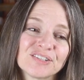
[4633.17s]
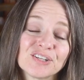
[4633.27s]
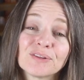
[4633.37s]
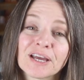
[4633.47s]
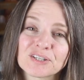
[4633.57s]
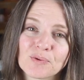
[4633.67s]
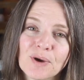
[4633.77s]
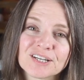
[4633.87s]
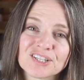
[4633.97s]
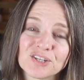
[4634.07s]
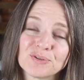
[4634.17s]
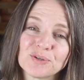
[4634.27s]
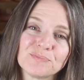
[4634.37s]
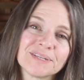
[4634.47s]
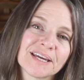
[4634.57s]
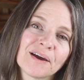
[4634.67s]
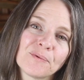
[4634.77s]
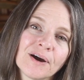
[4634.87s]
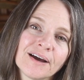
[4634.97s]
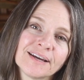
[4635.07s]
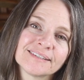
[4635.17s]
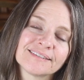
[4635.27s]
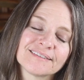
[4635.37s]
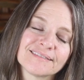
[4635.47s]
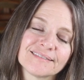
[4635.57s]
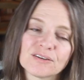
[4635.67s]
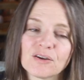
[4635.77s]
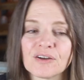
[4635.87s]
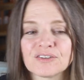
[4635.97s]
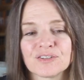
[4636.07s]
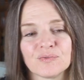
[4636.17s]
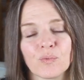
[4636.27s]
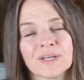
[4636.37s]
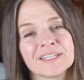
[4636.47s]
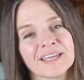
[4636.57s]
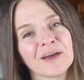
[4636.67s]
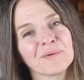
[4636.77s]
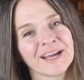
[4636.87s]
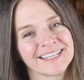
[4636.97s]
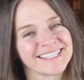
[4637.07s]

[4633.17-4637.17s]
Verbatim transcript: Do you like to watch YouTube DIYs? Mm. Mm-hmm. What DIY